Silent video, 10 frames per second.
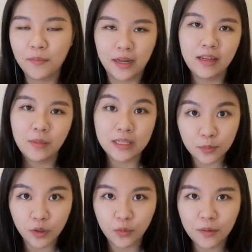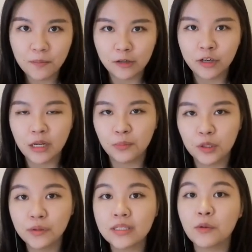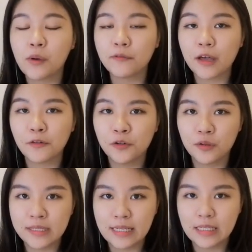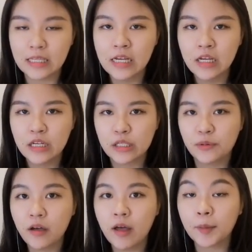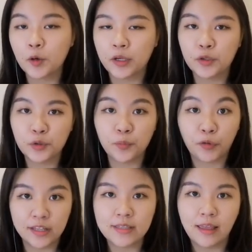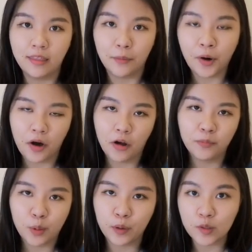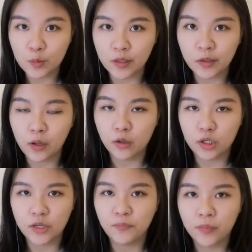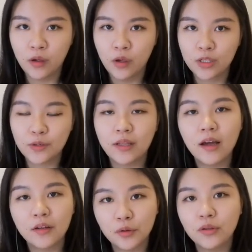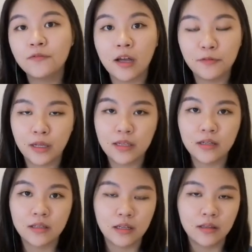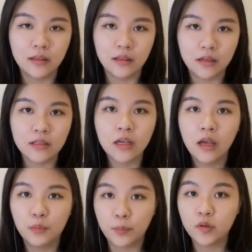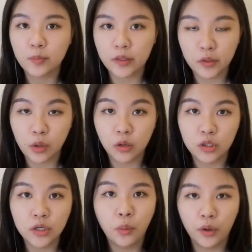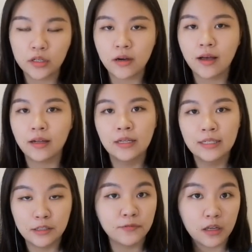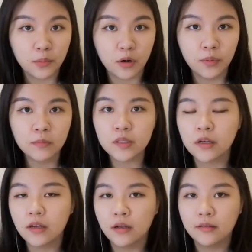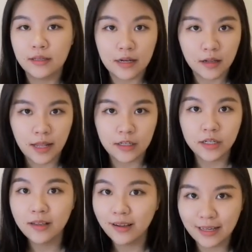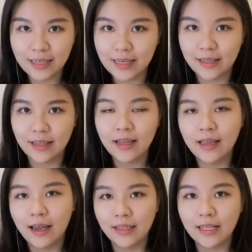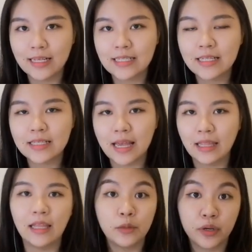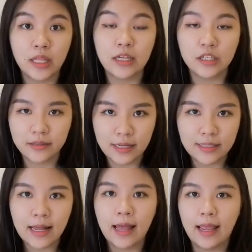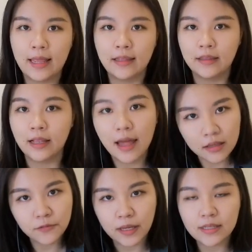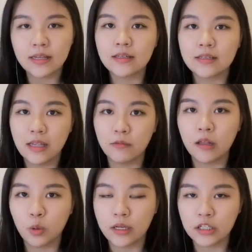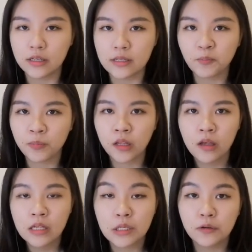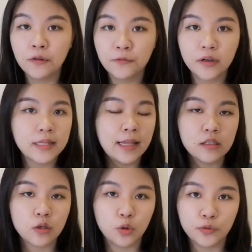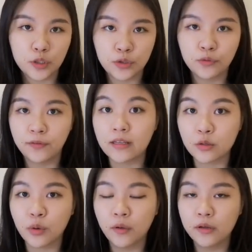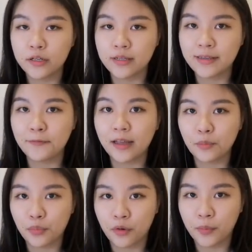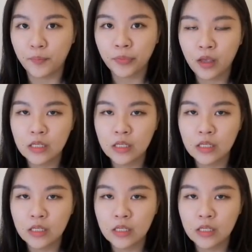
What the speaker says: My name is Oliver, metric number 271526. So now I'm going to present the part of proposed methodology. So there are total 5 phases in this proposed methodology, which are define the problems, data collection, clean the data, analysis and interpretation data, and the last phase is evaluations. So first, let's go to phase 1, which is define the problem.